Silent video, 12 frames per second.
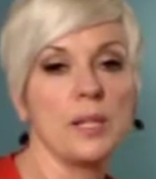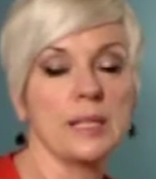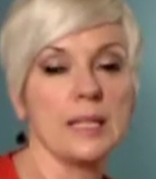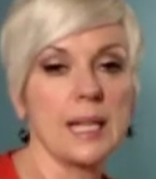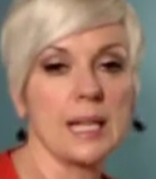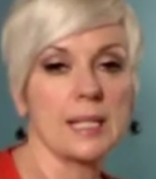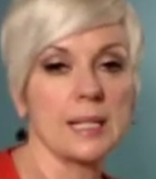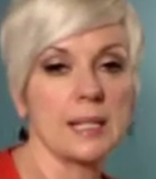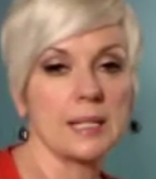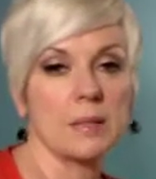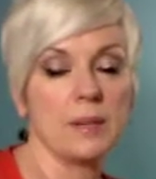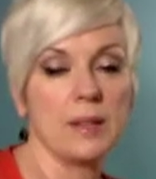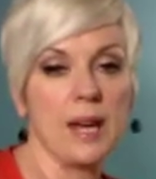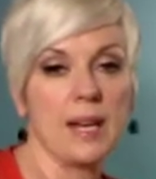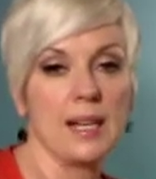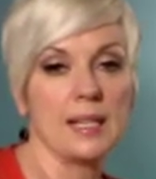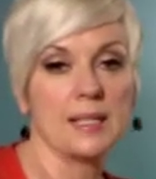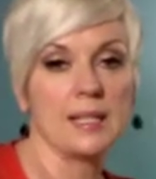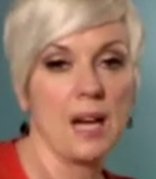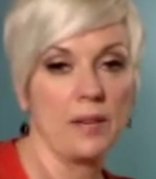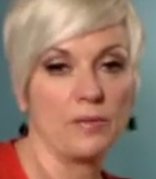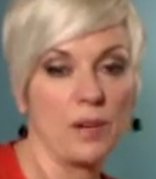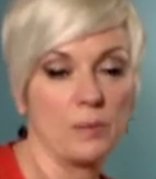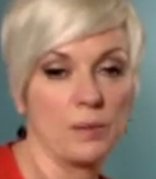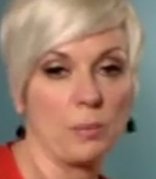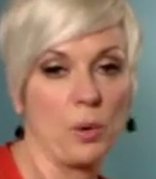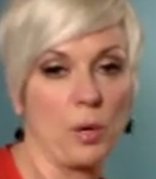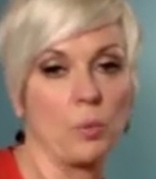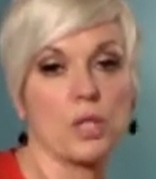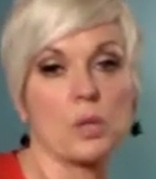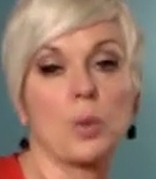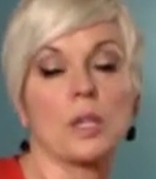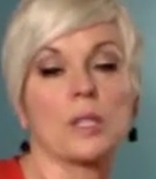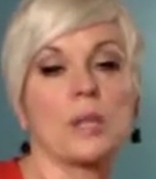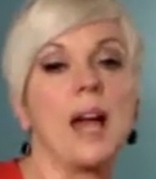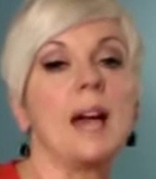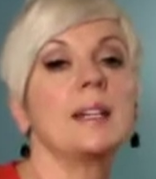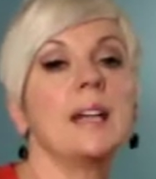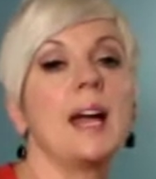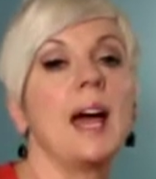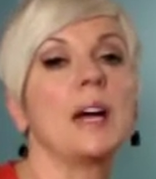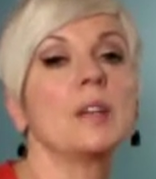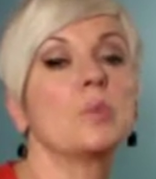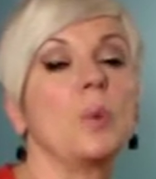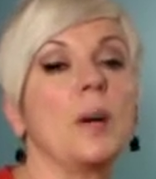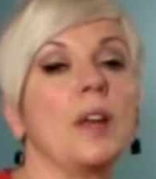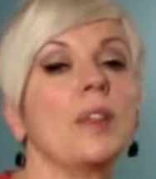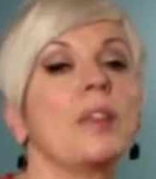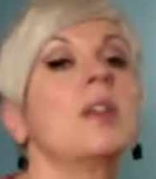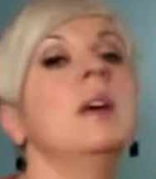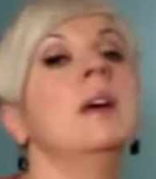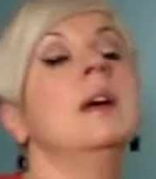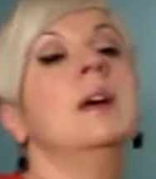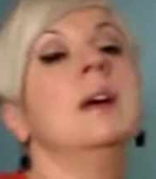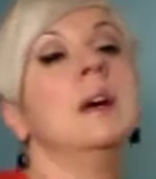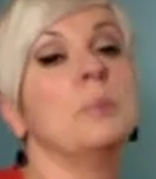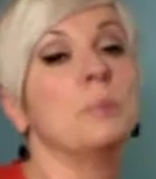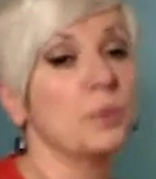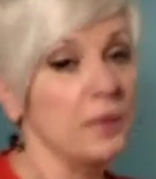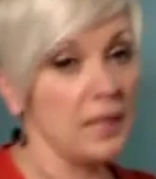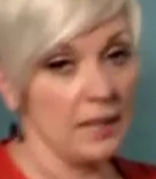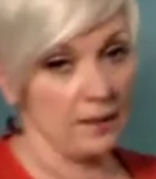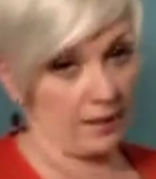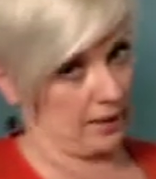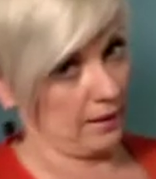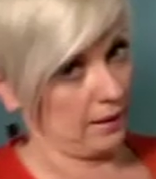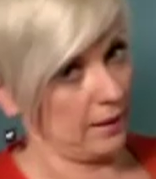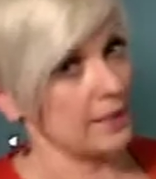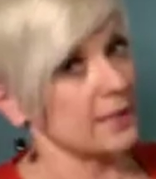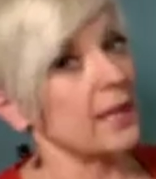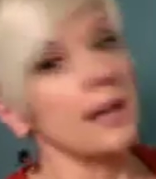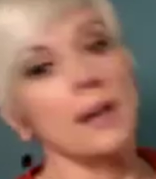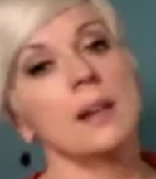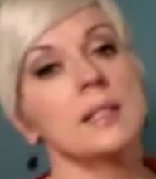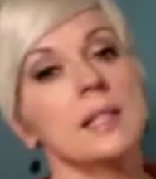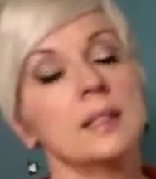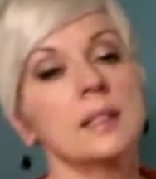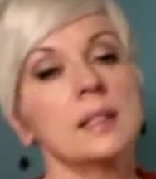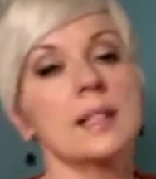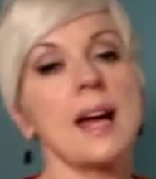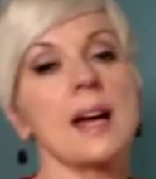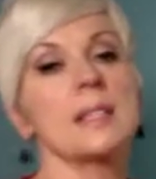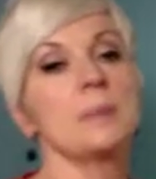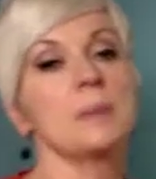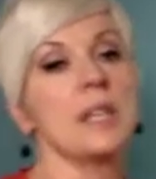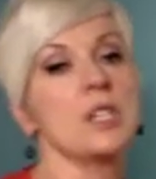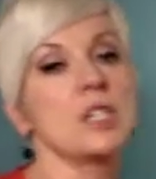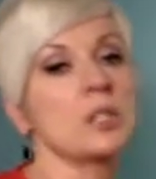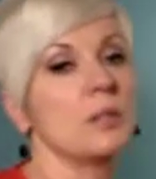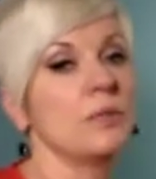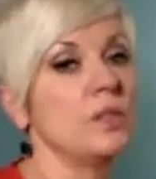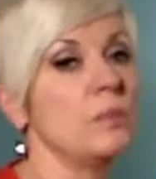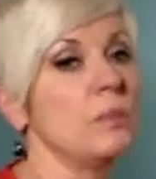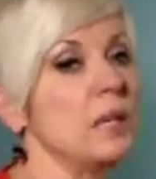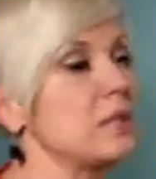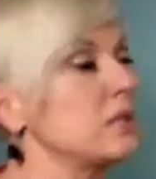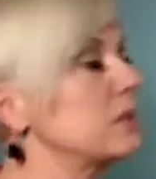singing system, and that is diaphragm support, which works hand in hand with breathing, as I did a little explanation a few minutes